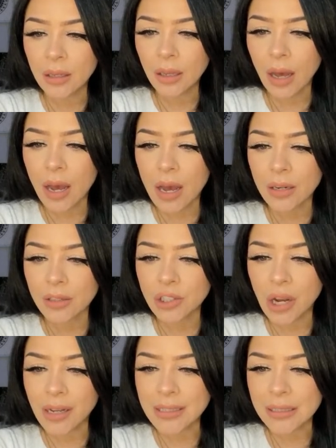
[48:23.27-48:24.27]

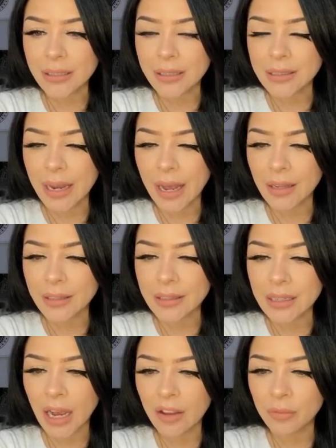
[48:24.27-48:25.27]
Jocelyn's
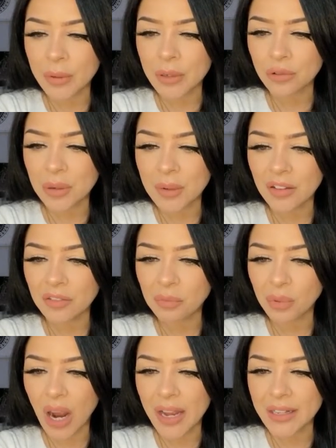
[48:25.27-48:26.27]
Galaxy, I've been dreaming of
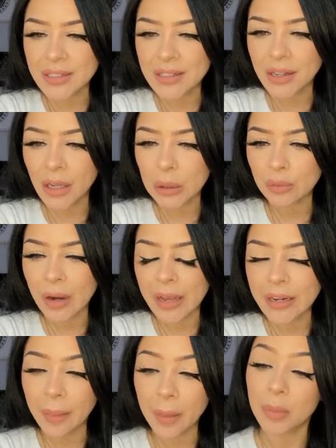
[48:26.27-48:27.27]
brides, the color
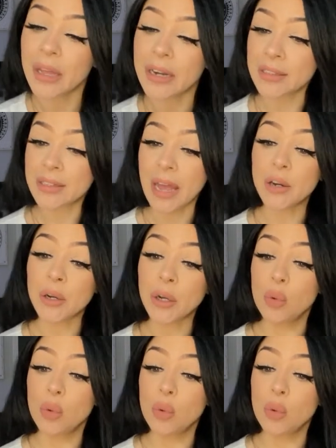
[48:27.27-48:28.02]
red, and the planet Saturn.